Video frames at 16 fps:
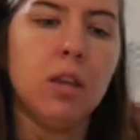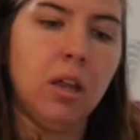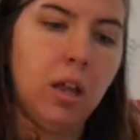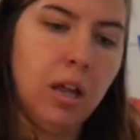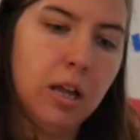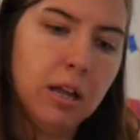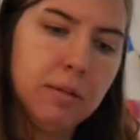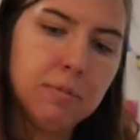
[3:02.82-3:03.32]

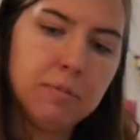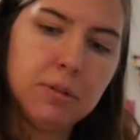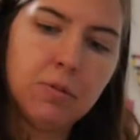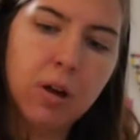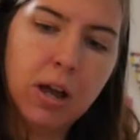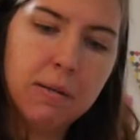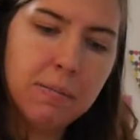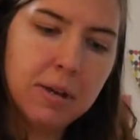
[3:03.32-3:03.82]
Um, so
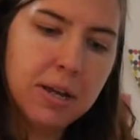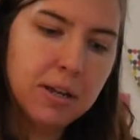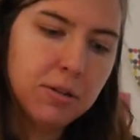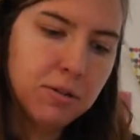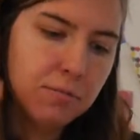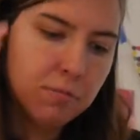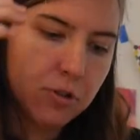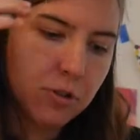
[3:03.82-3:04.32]
I
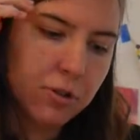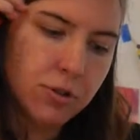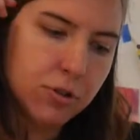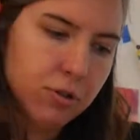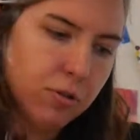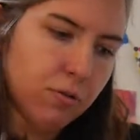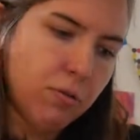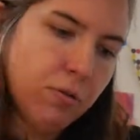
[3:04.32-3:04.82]
might
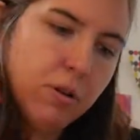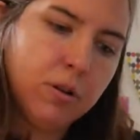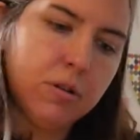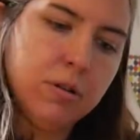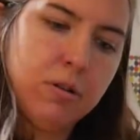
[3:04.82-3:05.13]
do